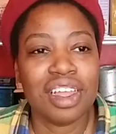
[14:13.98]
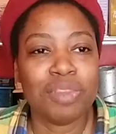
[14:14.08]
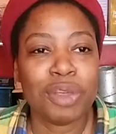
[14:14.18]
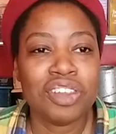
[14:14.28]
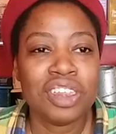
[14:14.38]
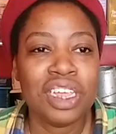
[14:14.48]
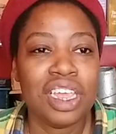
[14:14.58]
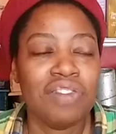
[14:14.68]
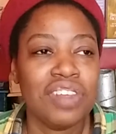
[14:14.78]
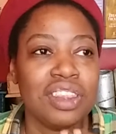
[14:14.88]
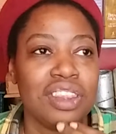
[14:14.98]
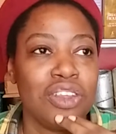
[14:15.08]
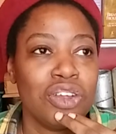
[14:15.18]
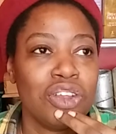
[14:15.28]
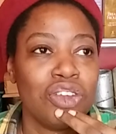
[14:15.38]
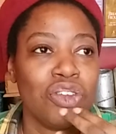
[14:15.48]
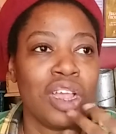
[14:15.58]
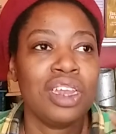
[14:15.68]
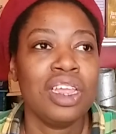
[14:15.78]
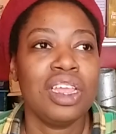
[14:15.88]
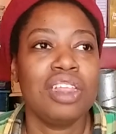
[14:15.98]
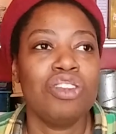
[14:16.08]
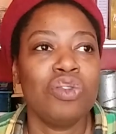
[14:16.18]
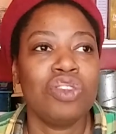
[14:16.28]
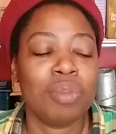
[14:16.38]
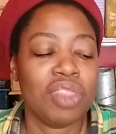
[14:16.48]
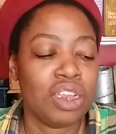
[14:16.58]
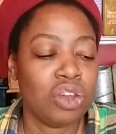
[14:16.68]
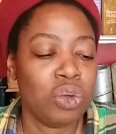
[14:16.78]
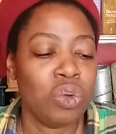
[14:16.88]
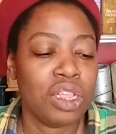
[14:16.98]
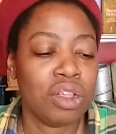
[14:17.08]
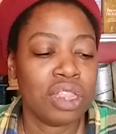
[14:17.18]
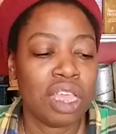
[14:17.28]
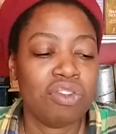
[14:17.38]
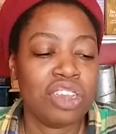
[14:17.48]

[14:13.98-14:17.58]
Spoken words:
especially if it's you're trying to do something new in your life.